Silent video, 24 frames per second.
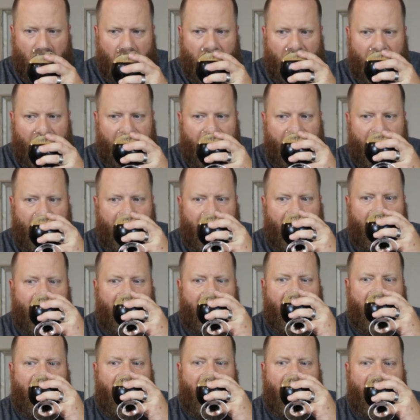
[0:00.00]

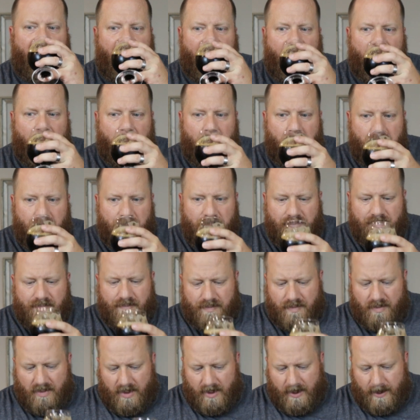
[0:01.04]

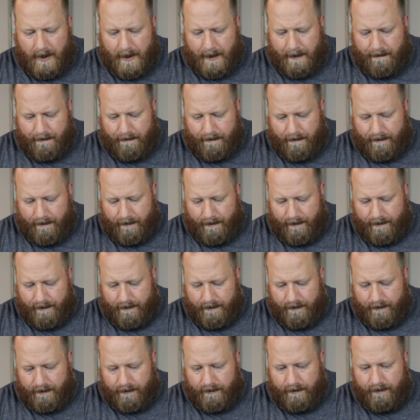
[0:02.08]

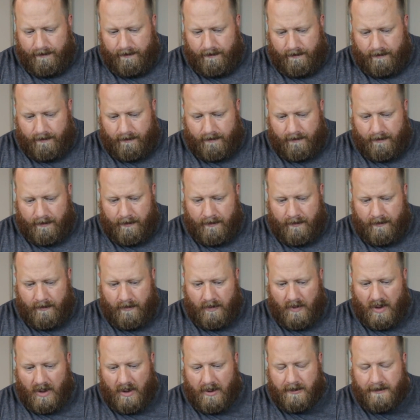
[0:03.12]

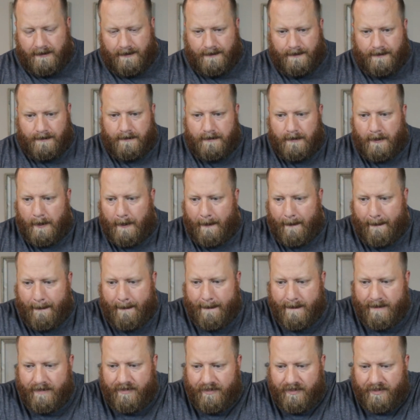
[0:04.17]

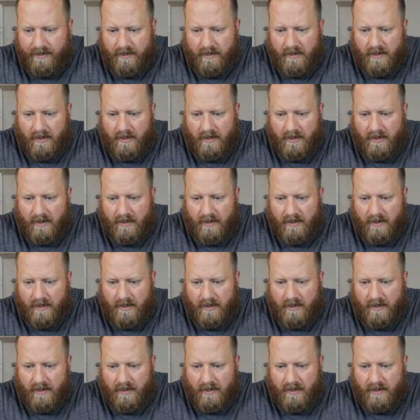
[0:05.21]
Nobody speaks.